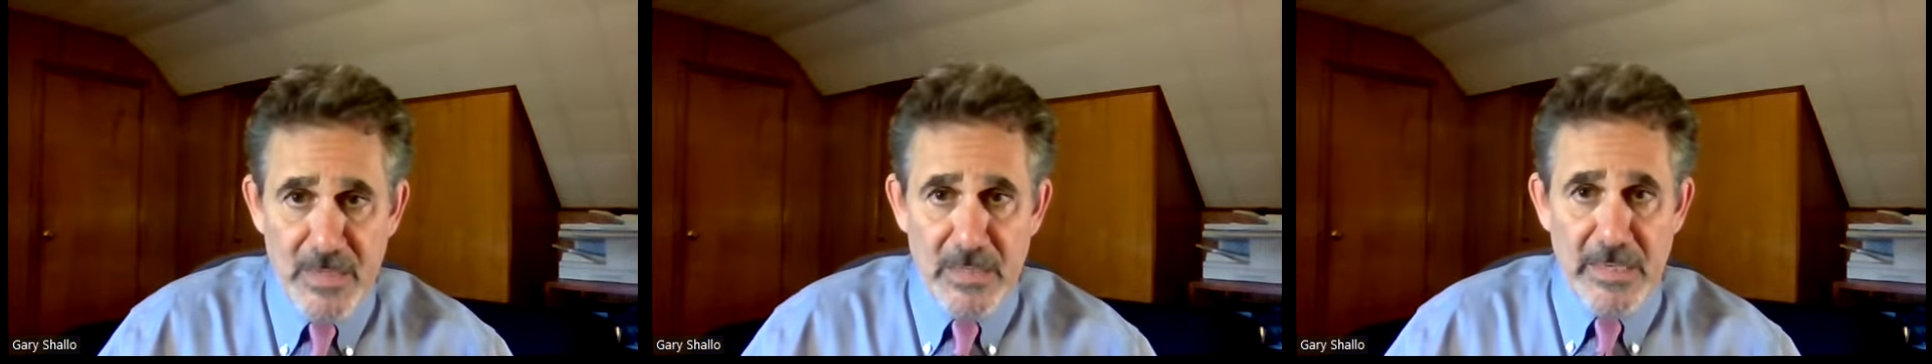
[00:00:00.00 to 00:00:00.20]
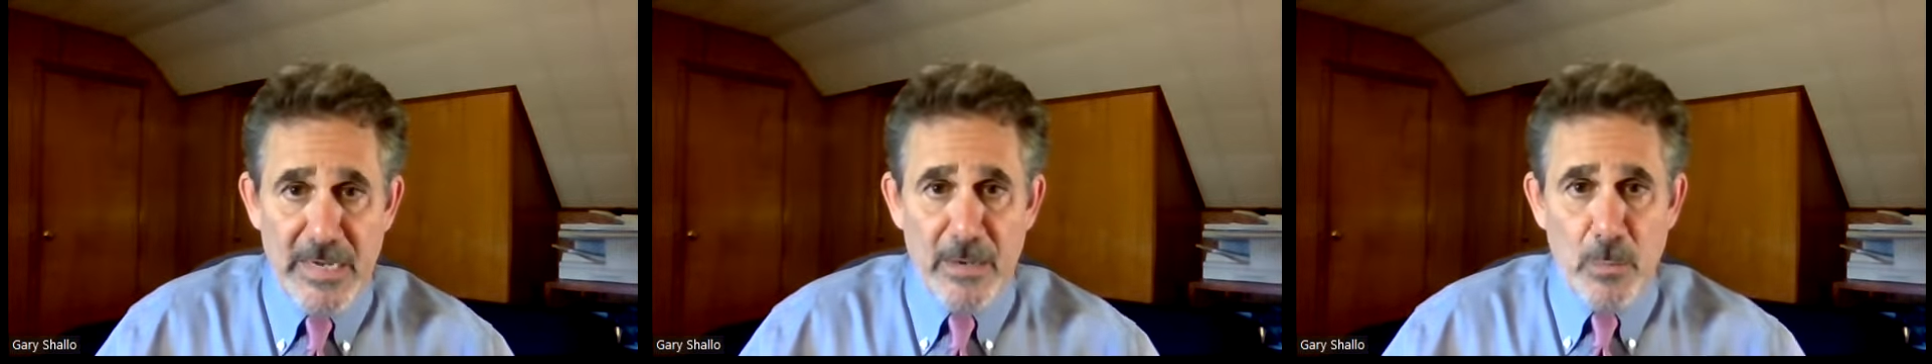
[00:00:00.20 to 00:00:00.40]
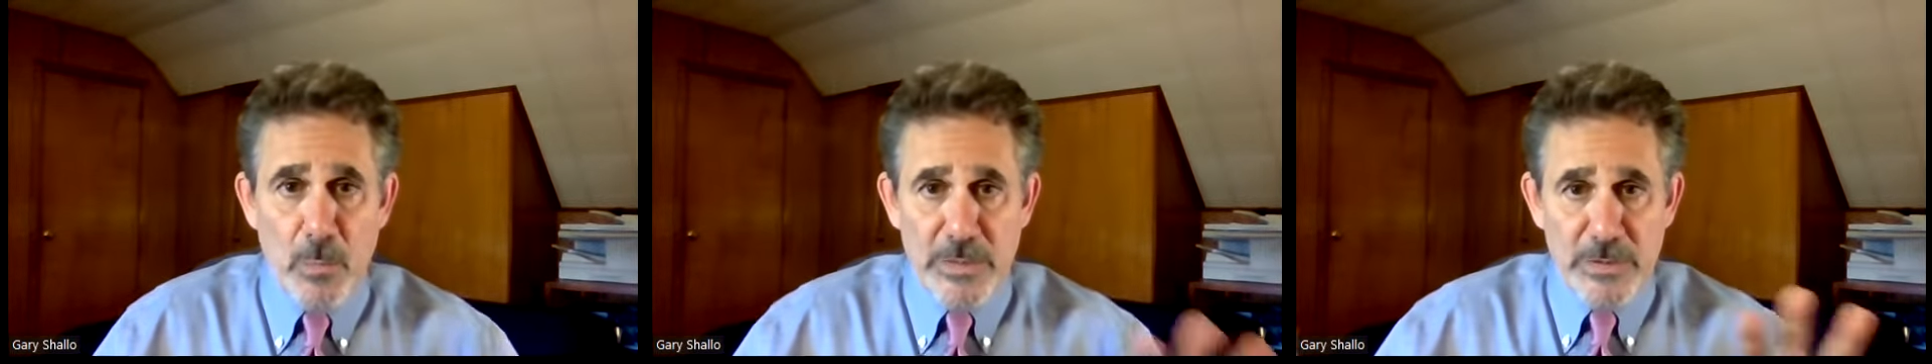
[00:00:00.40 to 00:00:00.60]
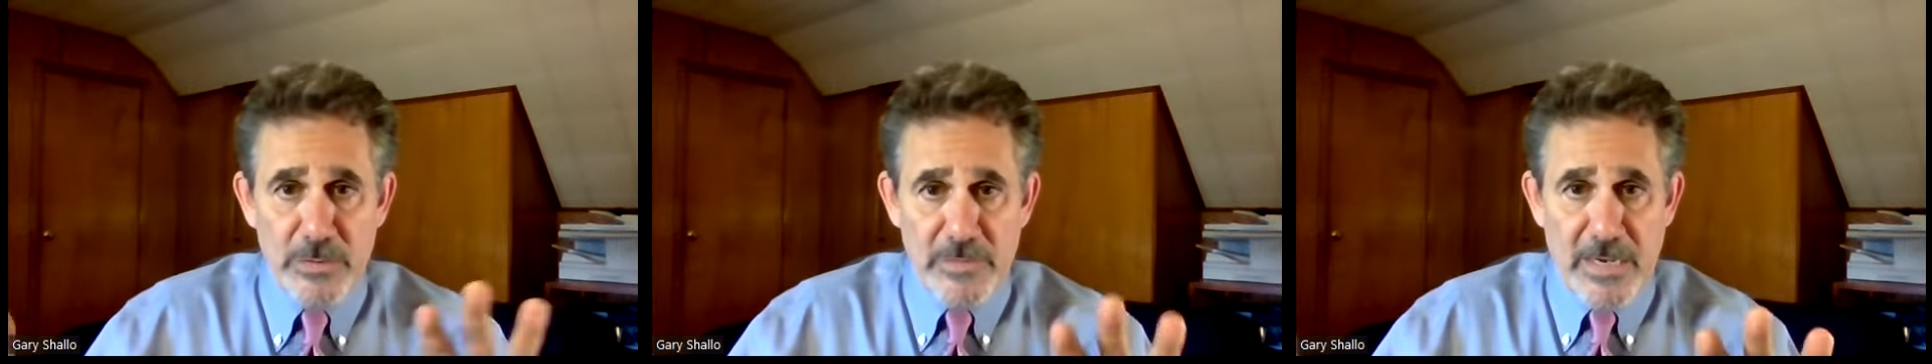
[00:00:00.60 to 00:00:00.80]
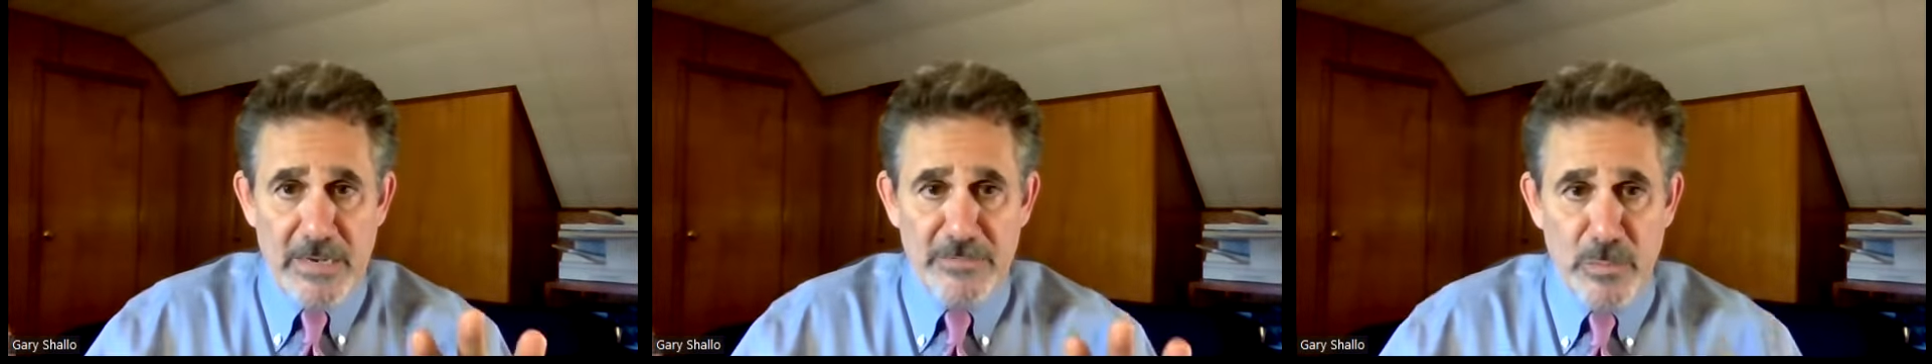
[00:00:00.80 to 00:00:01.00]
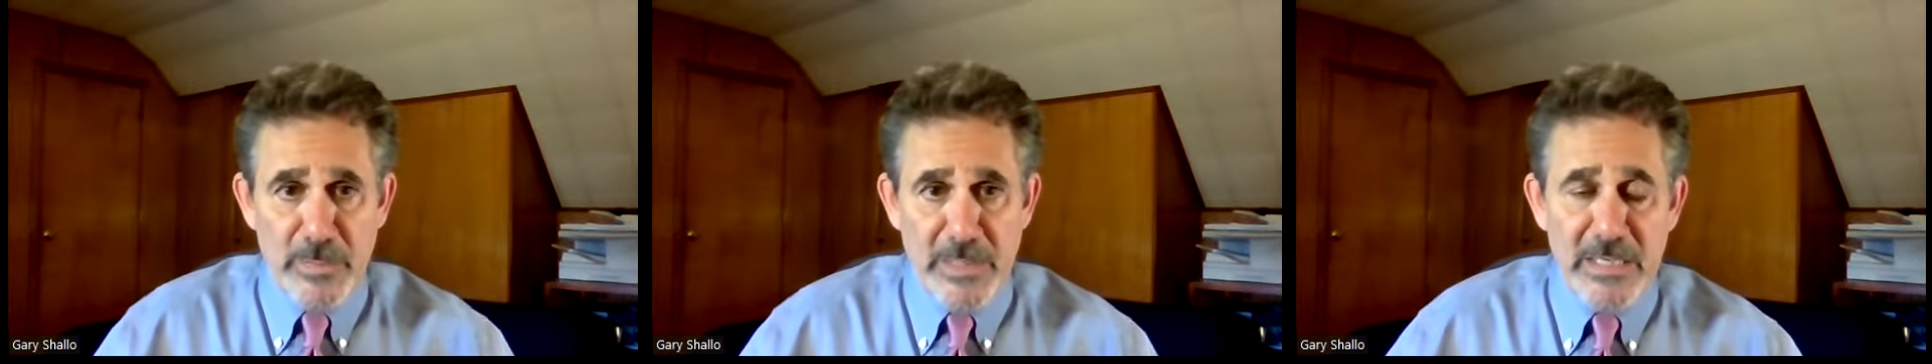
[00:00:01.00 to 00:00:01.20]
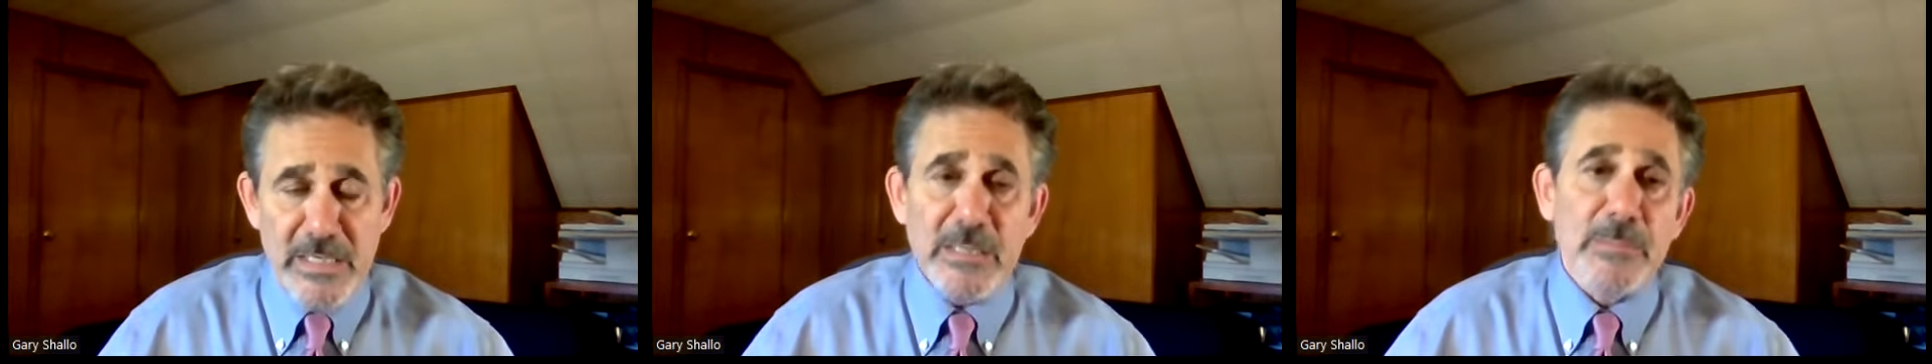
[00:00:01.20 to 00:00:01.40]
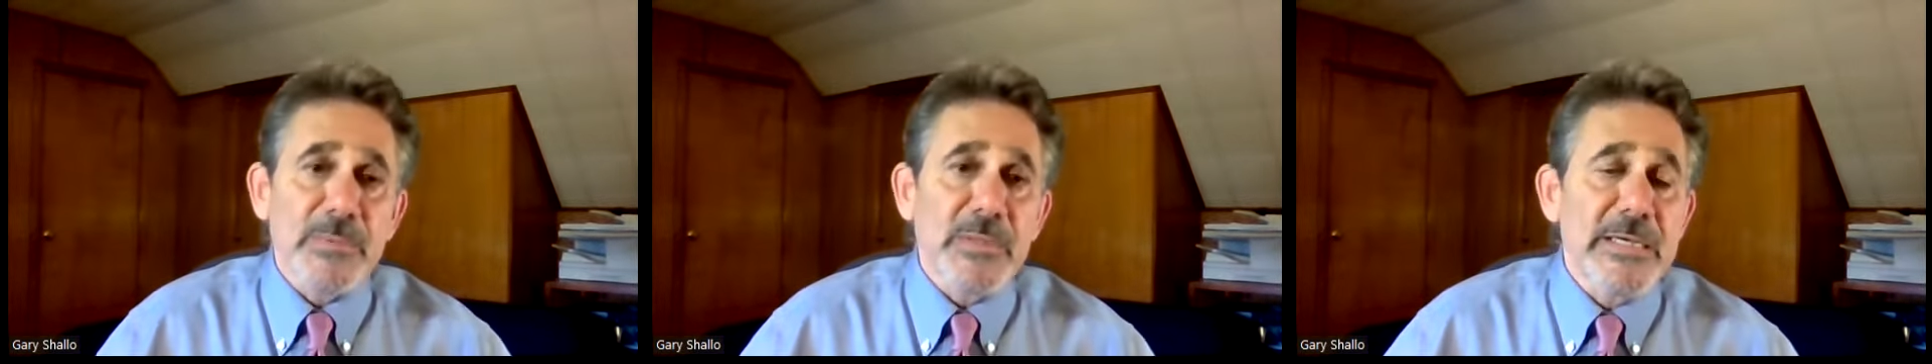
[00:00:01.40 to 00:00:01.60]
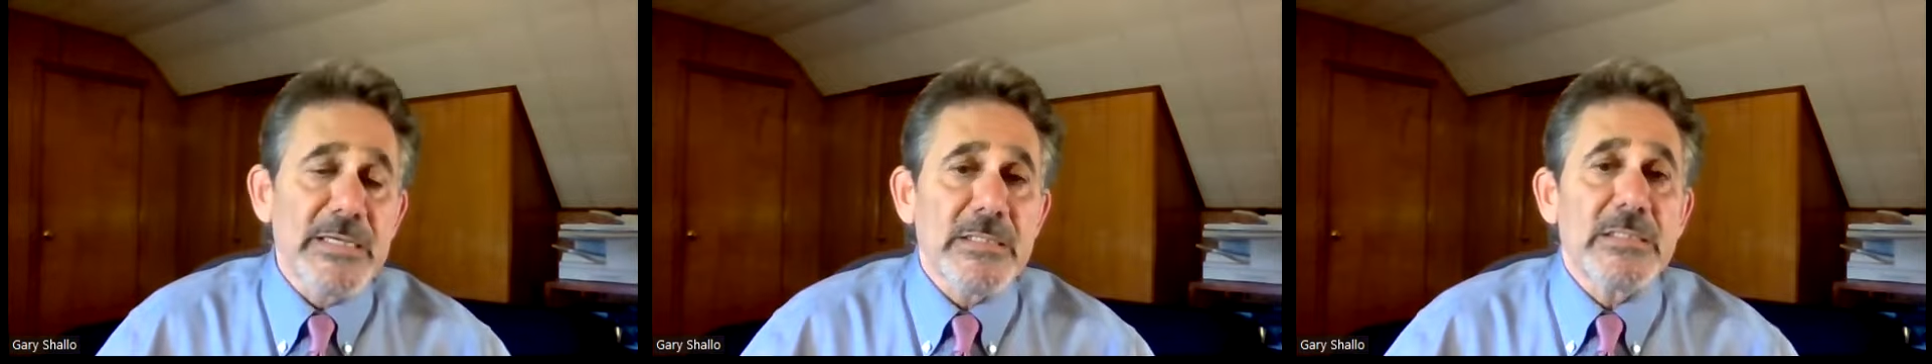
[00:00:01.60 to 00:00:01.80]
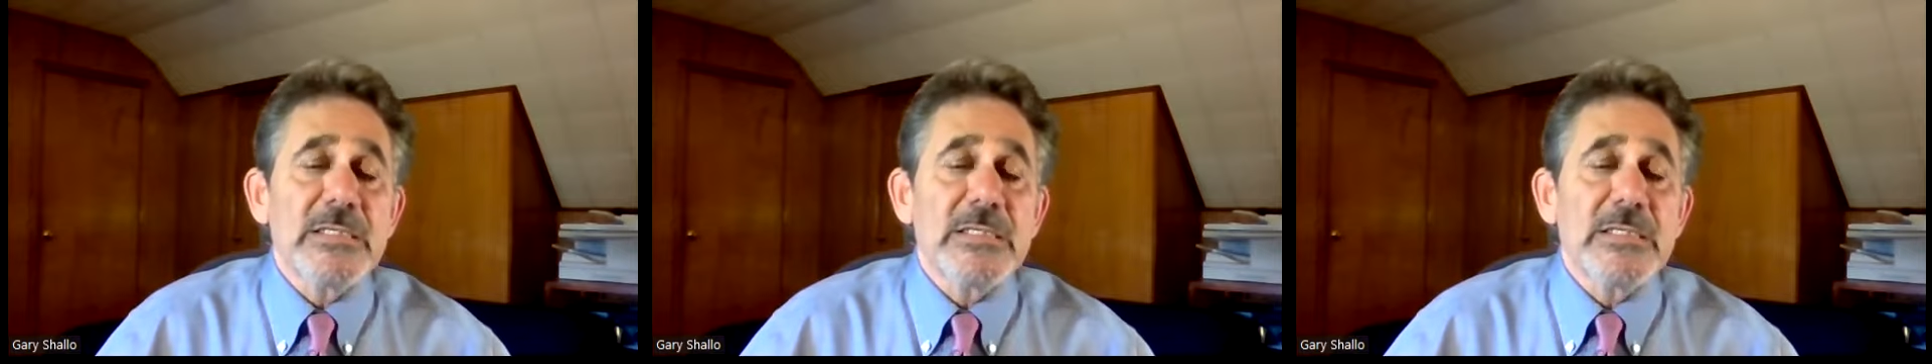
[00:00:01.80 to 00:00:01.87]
Now, once you have your media in place,